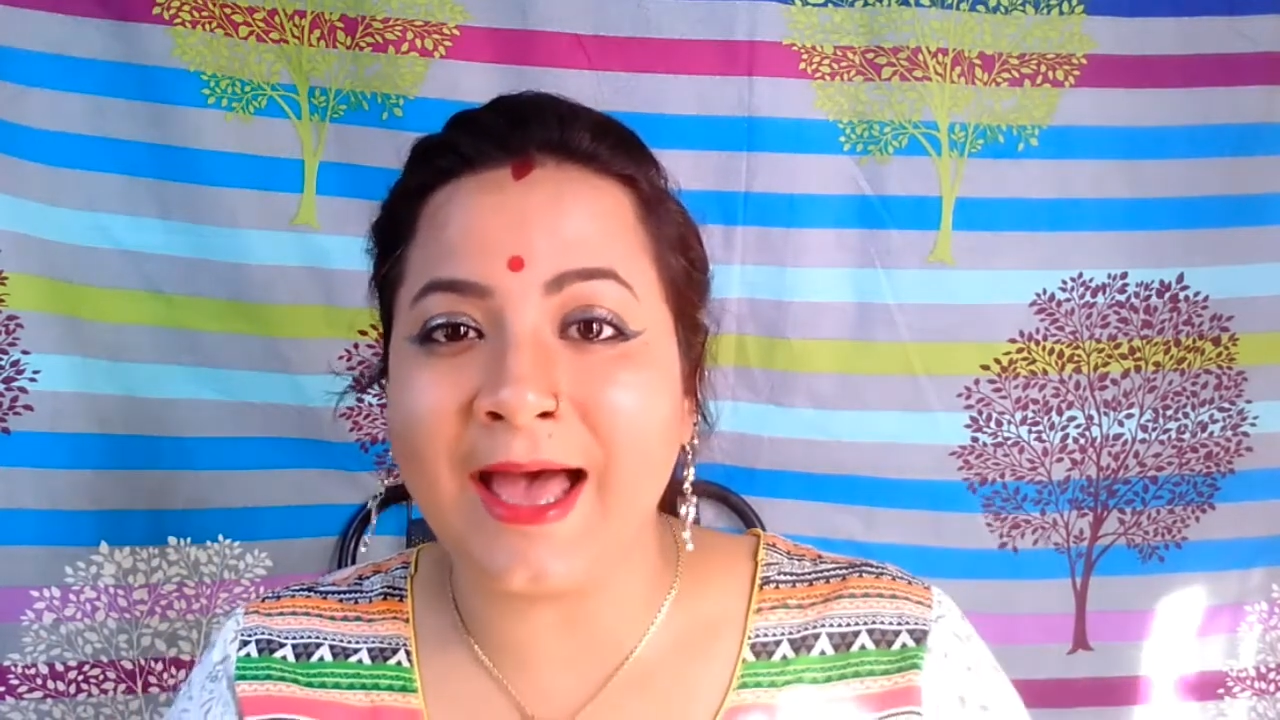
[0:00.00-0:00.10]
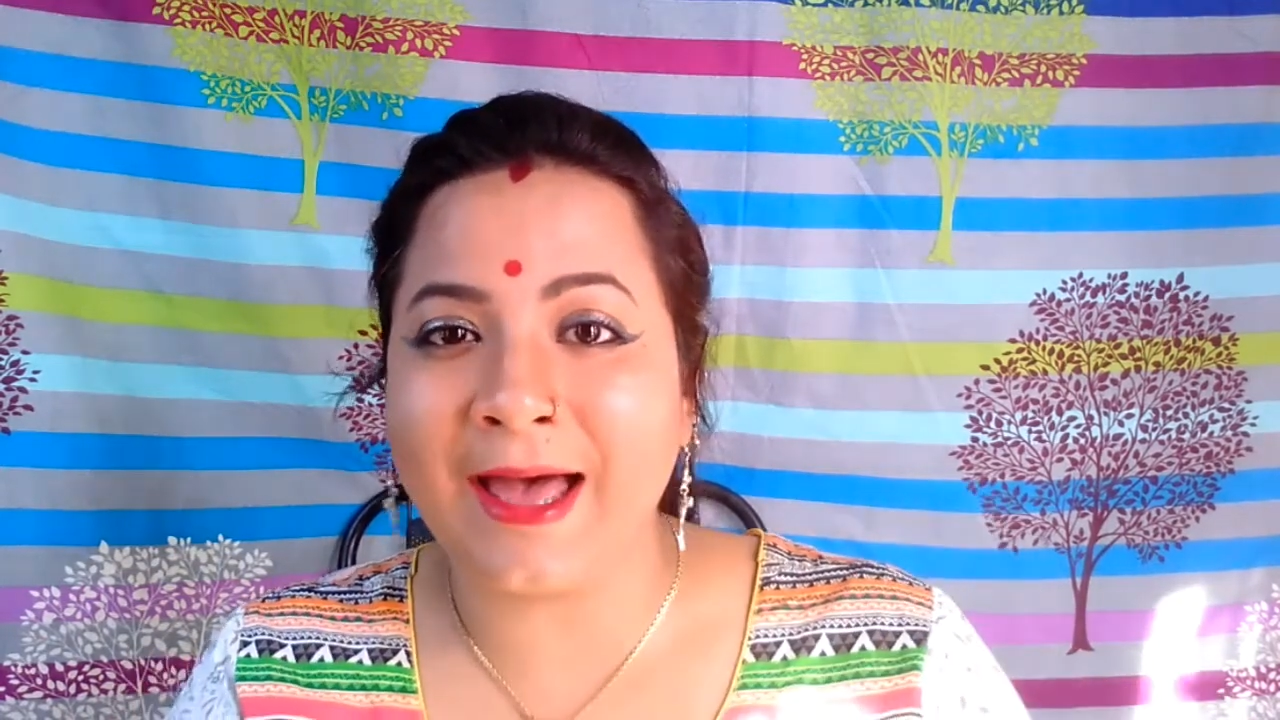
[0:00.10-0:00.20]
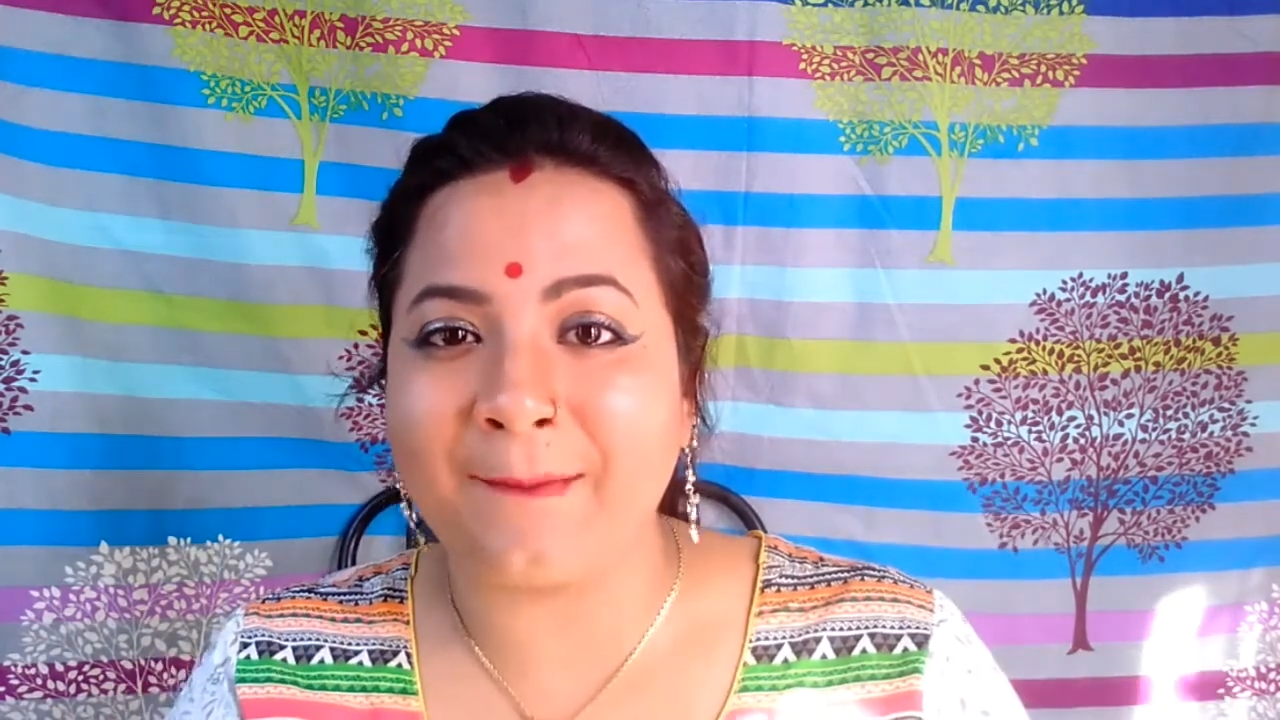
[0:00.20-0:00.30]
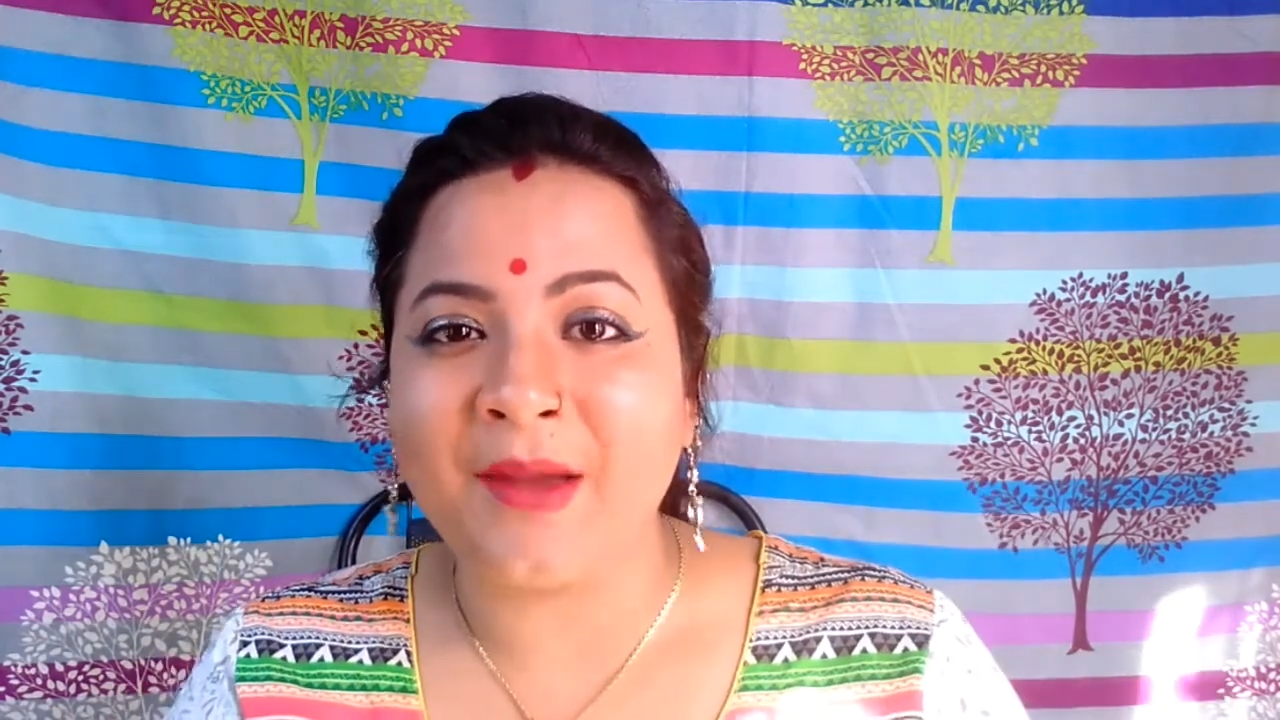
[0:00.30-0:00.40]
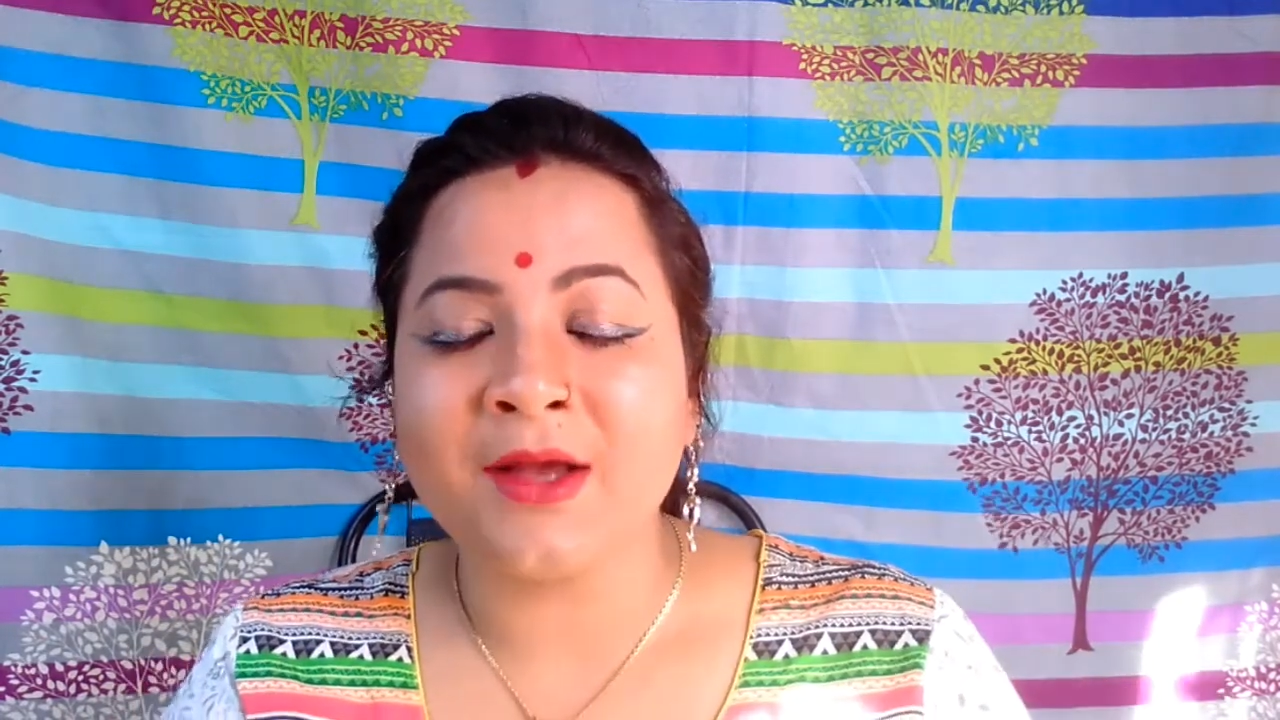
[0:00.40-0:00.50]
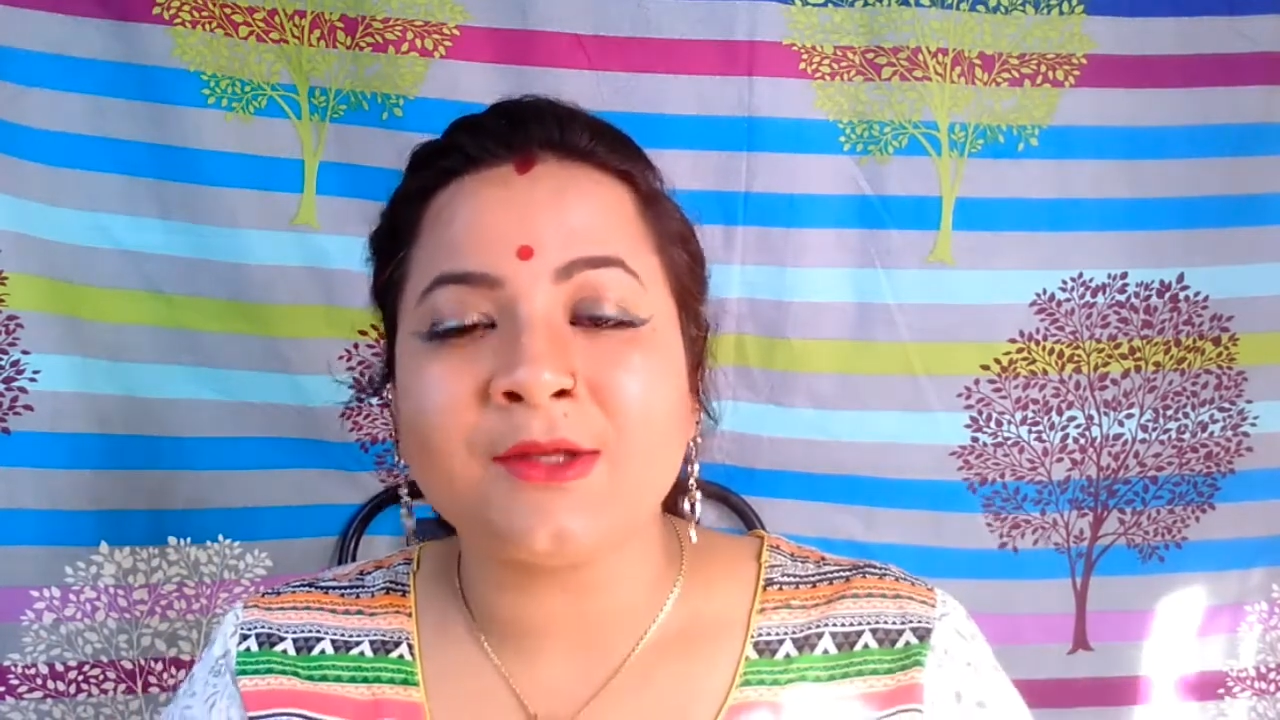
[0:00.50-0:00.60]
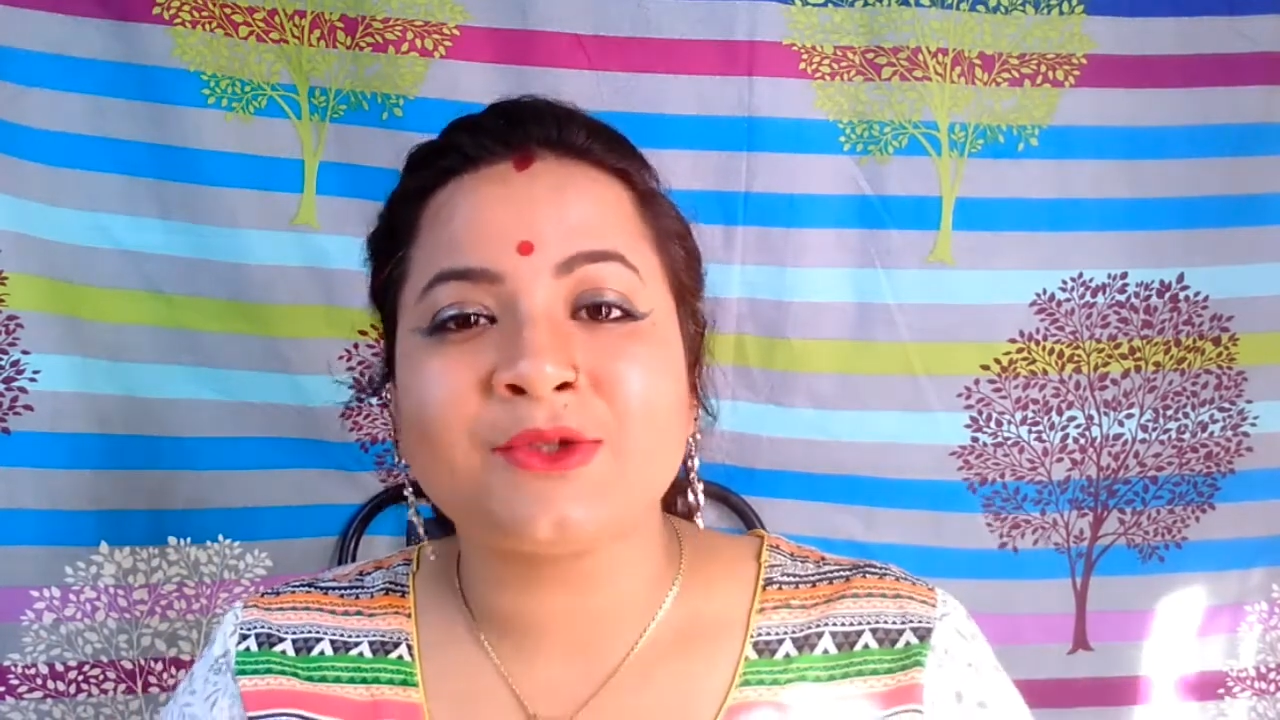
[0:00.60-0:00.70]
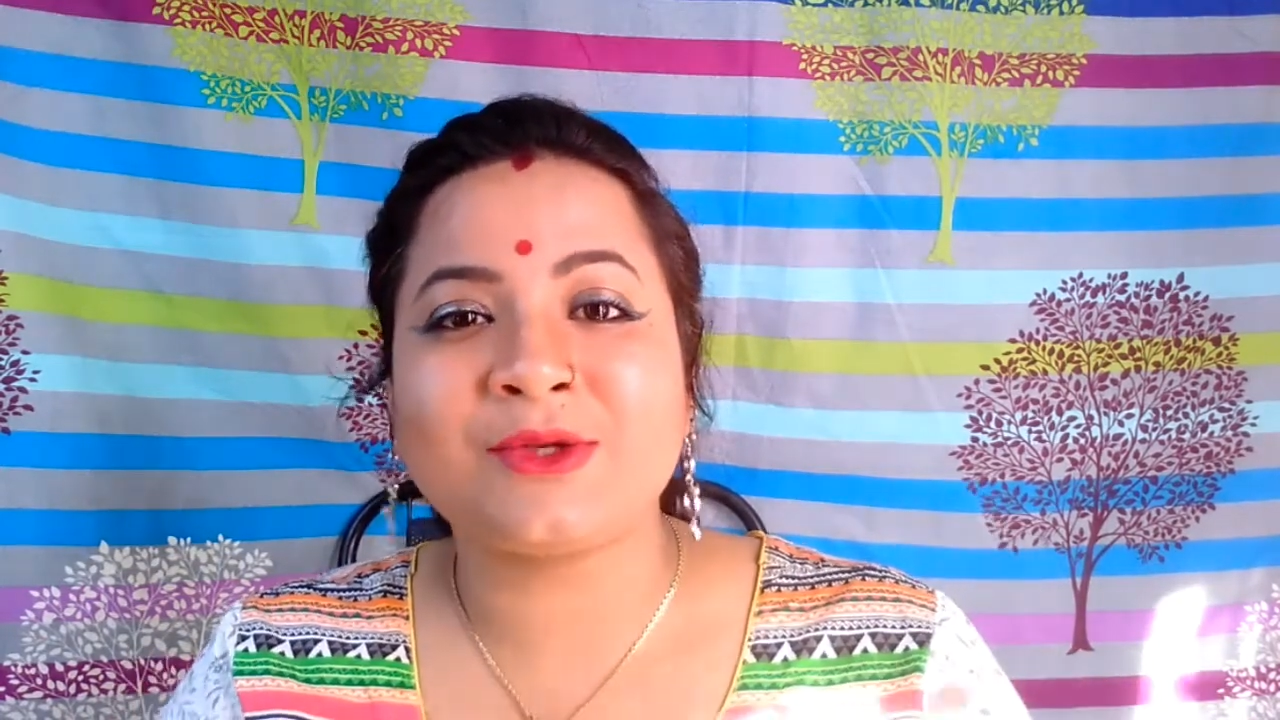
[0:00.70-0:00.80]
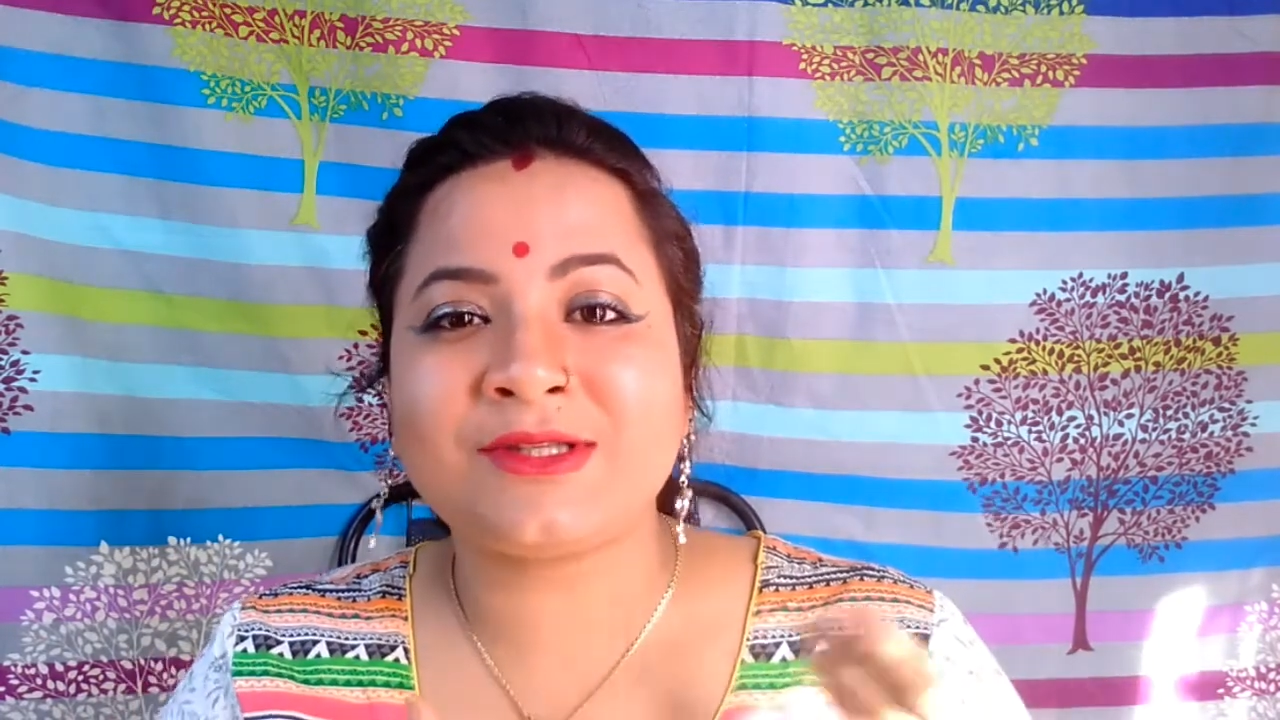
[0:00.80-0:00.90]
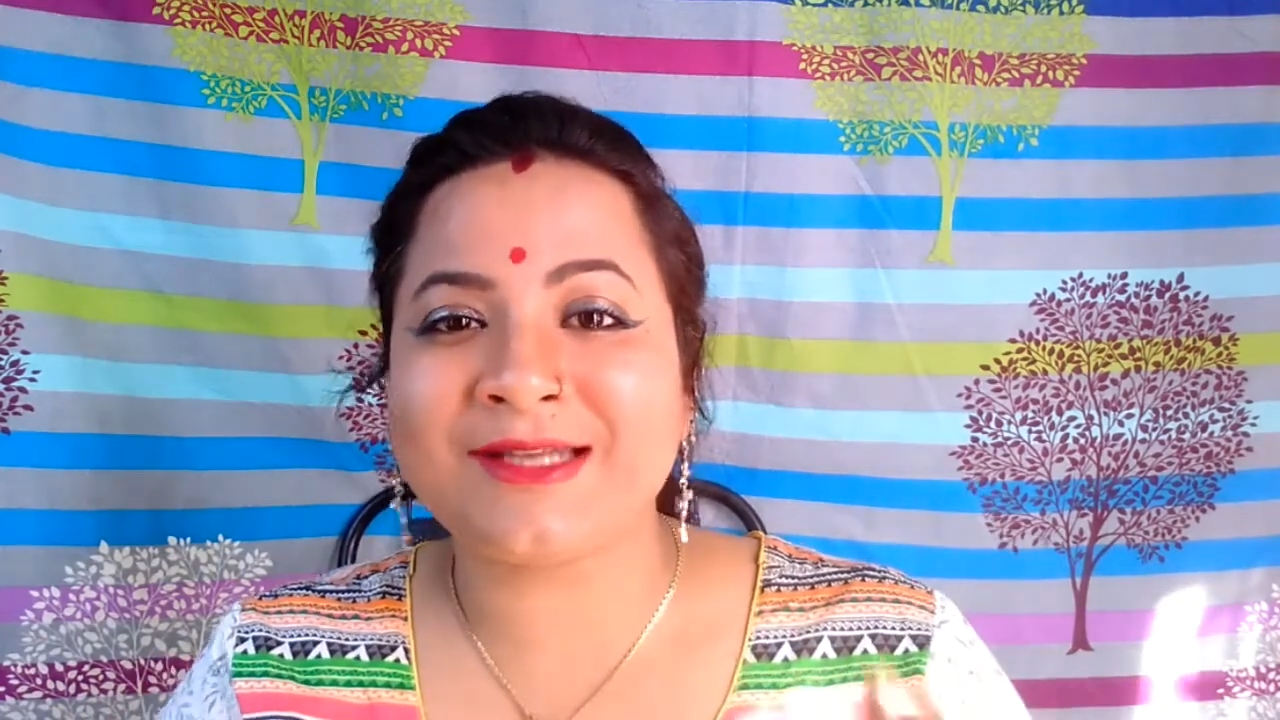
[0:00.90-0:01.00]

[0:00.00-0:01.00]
up so